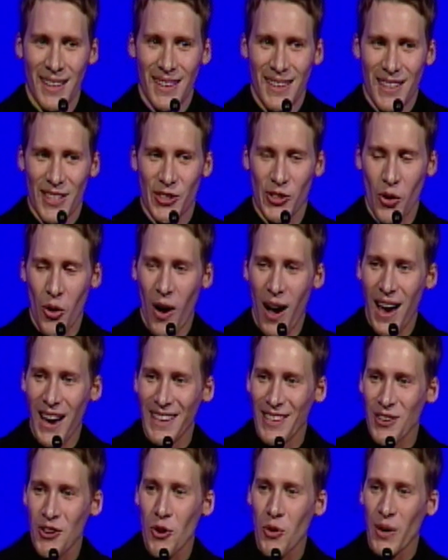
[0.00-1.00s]
So I
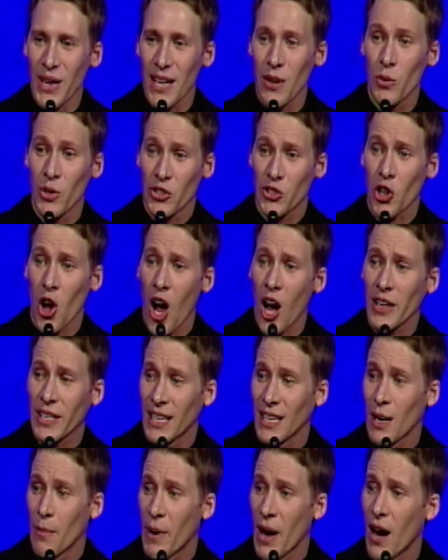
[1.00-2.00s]
knew he was
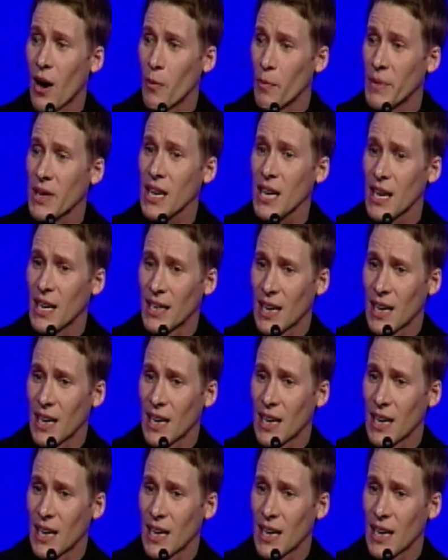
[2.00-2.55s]
talking about me,